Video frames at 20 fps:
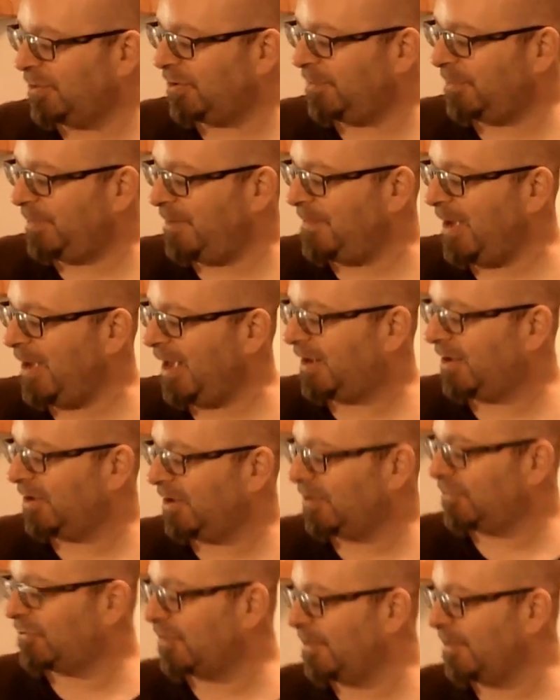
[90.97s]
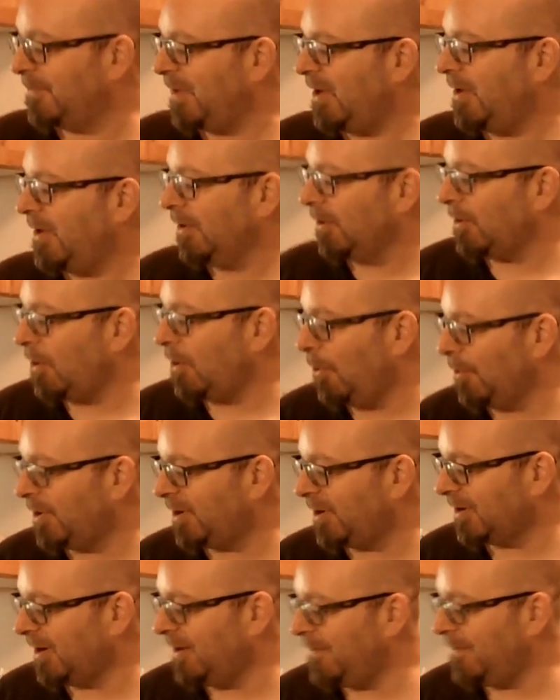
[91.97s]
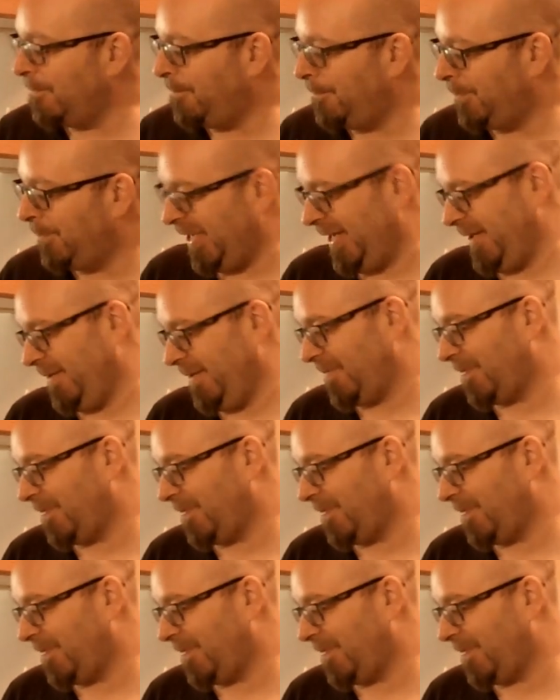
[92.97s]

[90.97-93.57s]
to be making some coconut beef.